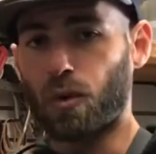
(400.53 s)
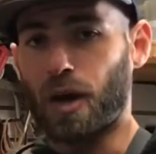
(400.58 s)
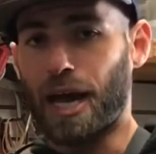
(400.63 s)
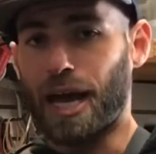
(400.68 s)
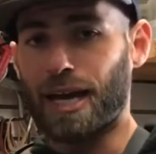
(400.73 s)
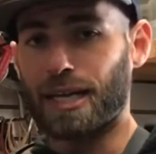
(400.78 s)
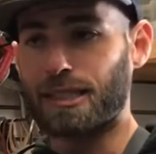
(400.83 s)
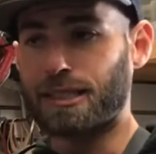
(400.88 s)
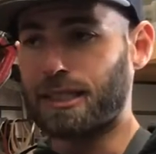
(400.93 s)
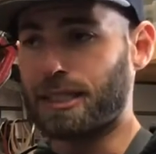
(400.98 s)

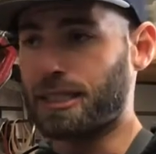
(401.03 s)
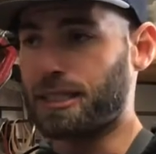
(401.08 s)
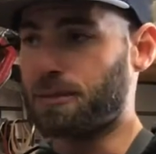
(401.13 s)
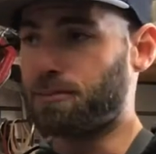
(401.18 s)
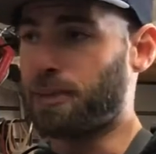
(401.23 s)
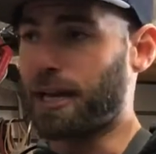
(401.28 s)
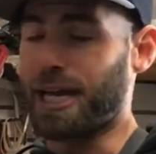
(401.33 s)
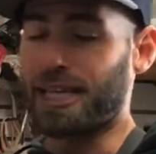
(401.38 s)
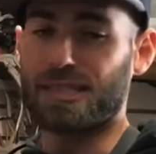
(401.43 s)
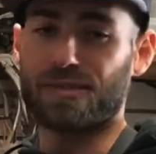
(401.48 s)
wax is
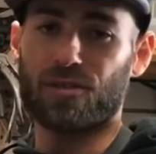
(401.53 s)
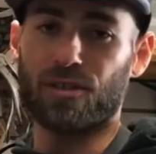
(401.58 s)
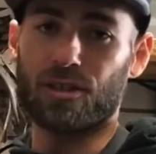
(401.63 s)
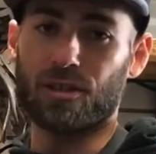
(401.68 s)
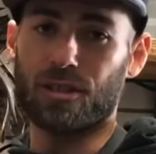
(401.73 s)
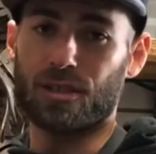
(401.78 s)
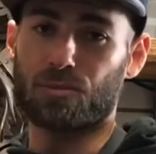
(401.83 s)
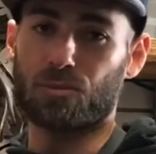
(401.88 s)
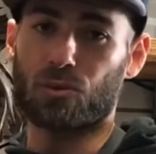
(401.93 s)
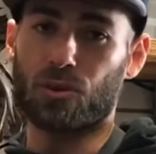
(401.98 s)
best for
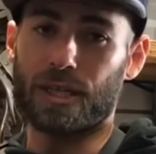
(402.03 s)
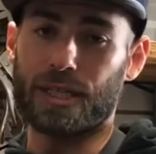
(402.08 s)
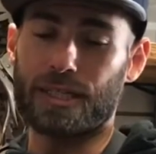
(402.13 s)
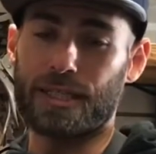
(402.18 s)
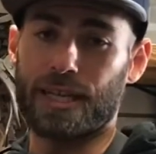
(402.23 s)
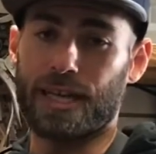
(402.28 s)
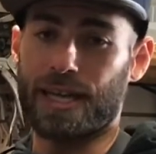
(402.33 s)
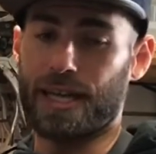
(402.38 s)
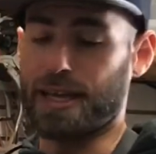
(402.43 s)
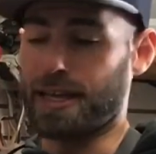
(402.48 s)
your spring
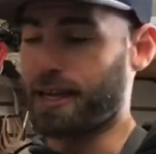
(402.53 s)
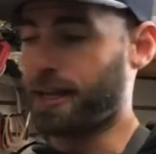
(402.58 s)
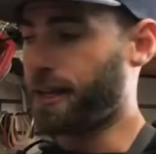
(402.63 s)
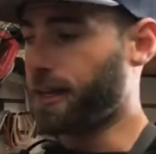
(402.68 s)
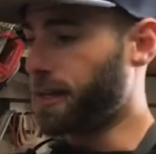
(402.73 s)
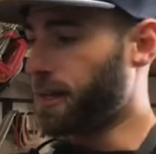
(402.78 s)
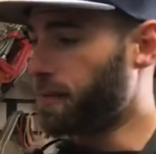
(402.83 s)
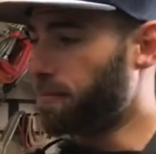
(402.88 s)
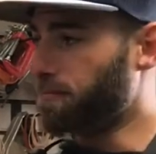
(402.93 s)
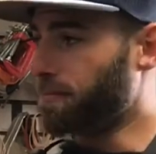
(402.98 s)
day.
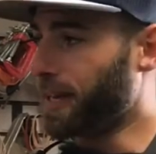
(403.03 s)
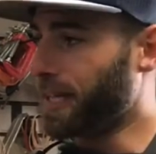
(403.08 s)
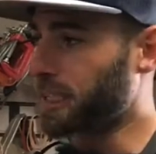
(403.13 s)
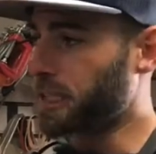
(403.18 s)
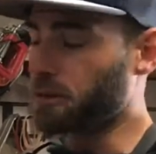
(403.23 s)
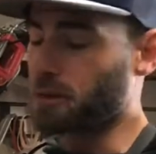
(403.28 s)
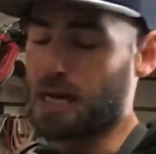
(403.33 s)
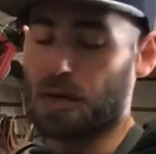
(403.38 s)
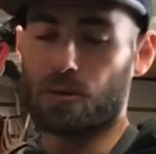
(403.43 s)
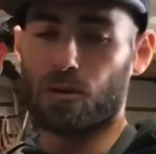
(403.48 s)

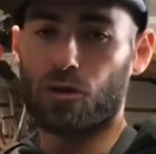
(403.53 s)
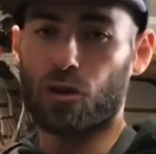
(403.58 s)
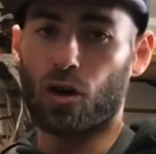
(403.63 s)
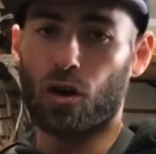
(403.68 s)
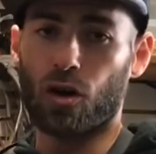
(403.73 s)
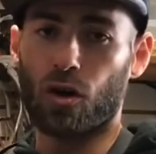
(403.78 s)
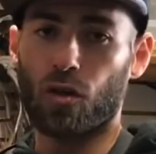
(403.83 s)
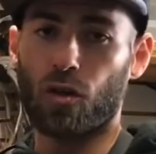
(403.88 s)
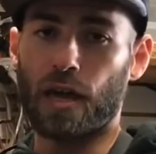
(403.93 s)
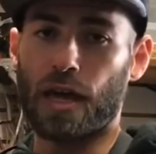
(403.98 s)
Mess around with
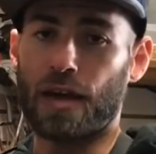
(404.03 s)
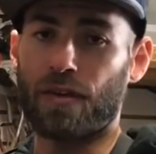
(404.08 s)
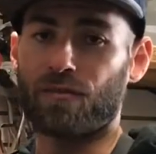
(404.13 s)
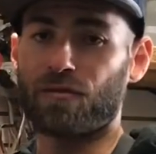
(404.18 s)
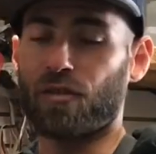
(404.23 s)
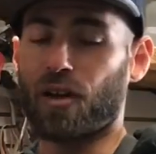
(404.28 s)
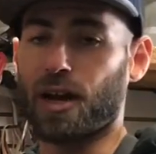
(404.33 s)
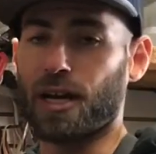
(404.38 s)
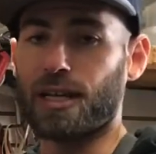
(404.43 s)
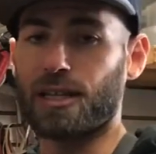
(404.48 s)
all
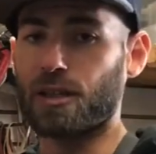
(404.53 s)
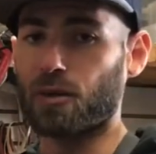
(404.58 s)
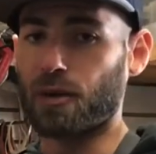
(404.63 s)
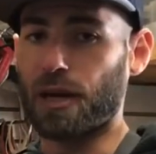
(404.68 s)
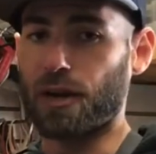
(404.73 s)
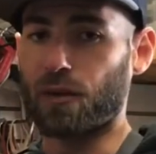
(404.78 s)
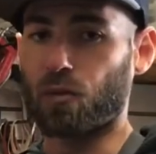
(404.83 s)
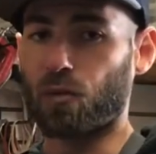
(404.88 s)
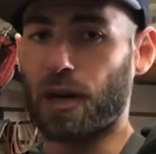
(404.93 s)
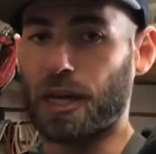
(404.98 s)
that, finding the
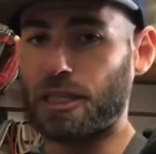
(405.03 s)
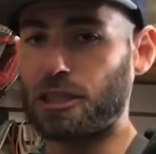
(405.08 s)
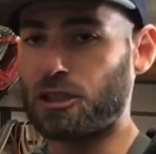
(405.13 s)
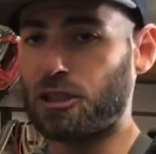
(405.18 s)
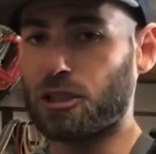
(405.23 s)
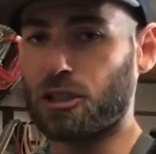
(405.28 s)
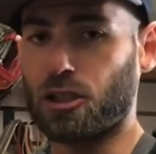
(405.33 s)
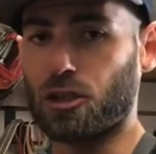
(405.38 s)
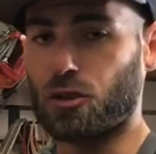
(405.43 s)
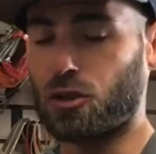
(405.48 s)
right
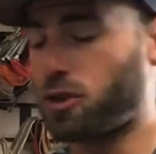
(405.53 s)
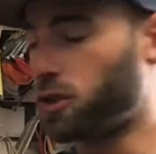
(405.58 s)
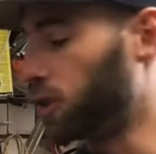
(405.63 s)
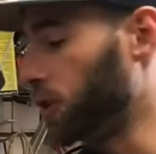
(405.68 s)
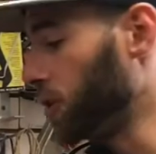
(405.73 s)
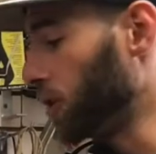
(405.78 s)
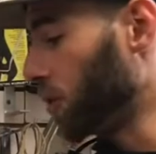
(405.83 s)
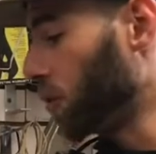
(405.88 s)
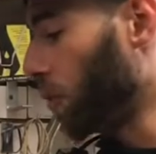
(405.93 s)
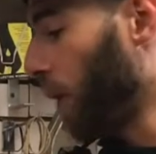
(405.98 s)
ratios
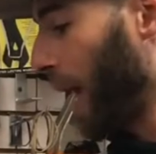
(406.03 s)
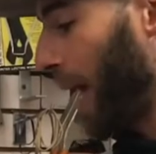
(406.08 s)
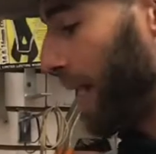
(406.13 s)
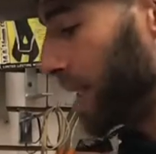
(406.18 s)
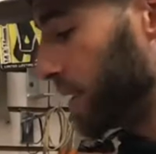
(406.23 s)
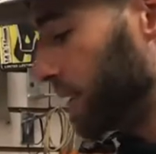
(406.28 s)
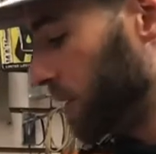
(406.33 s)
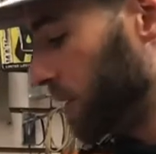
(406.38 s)
to your wax